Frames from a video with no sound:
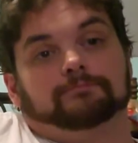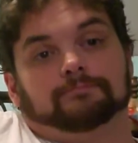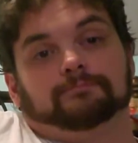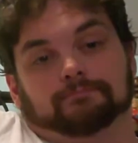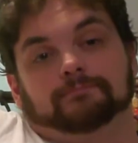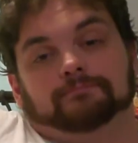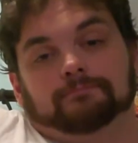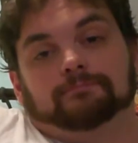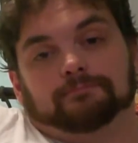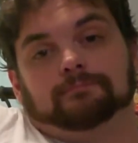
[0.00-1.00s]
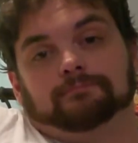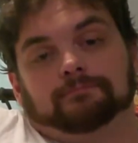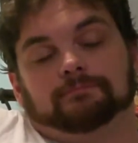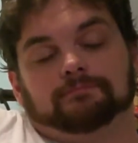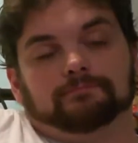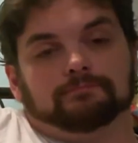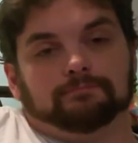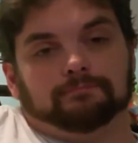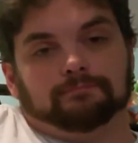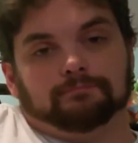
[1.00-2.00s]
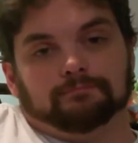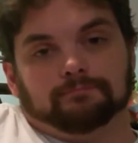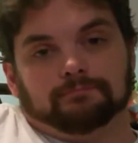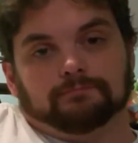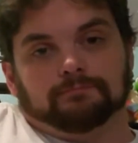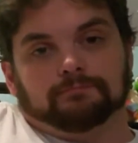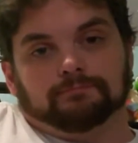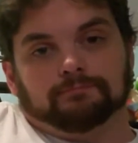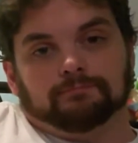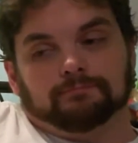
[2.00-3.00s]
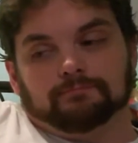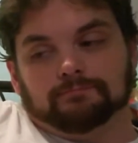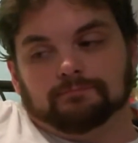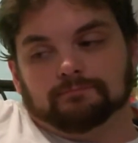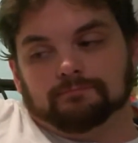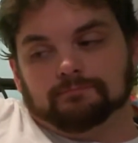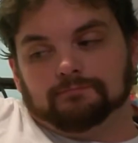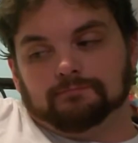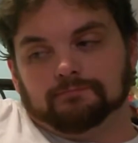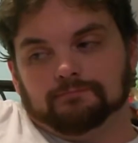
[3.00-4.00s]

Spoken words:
[no speech]